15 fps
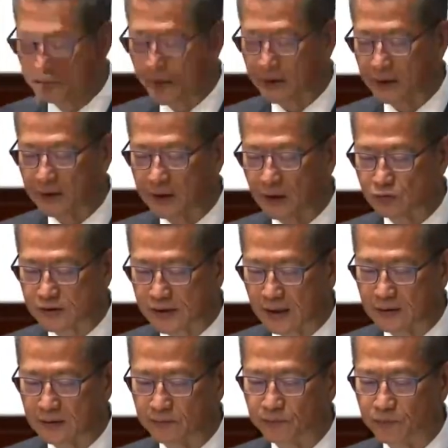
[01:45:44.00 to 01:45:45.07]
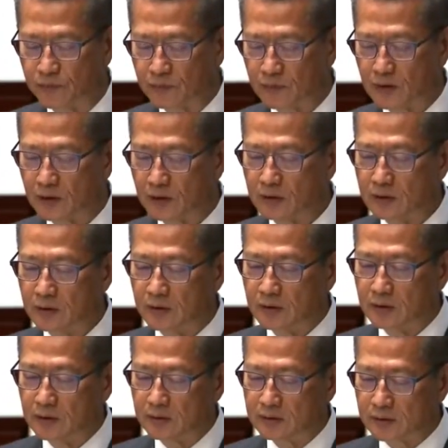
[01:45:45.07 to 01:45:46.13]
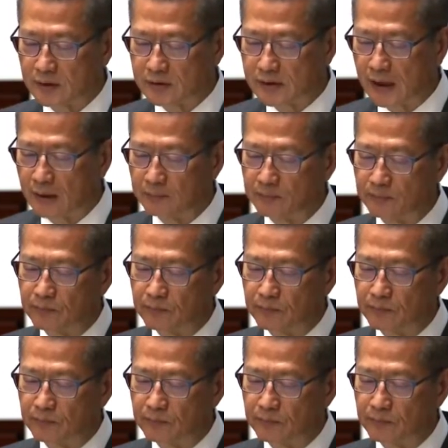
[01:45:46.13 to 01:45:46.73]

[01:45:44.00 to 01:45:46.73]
and fairness of our tax regime, which are our key